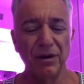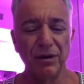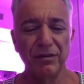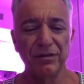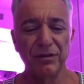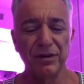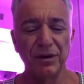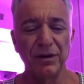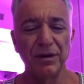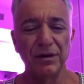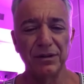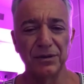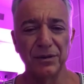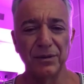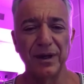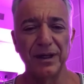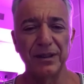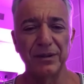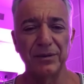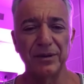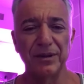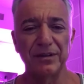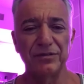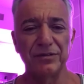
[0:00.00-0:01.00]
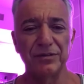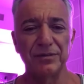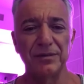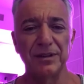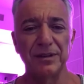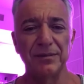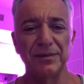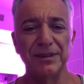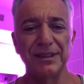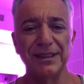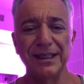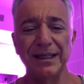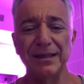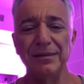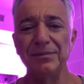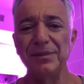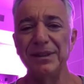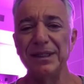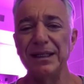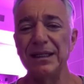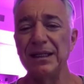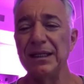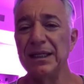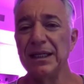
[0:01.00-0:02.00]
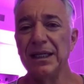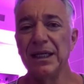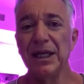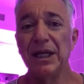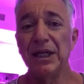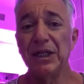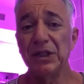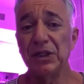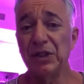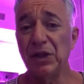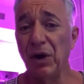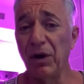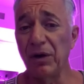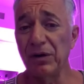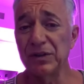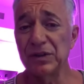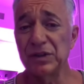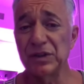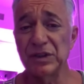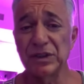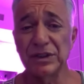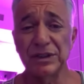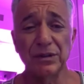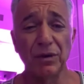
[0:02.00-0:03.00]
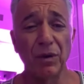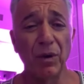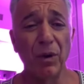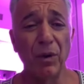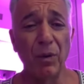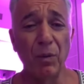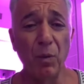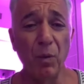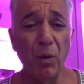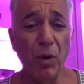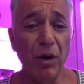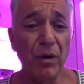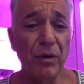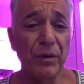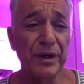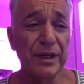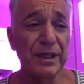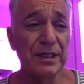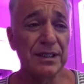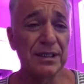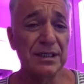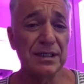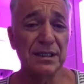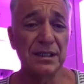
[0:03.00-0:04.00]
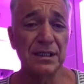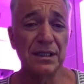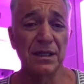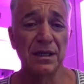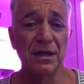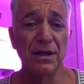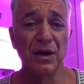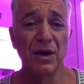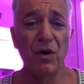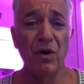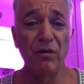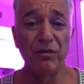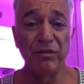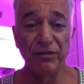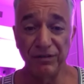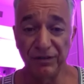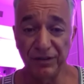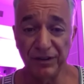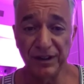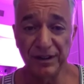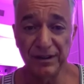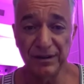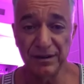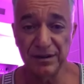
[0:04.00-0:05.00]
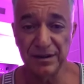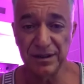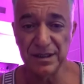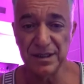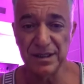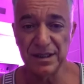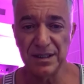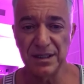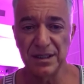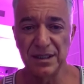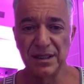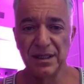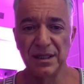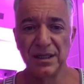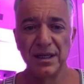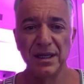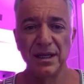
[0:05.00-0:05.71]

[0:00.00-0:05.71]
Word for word: Overall, you run away from them. It can be thoughts or worries or fears,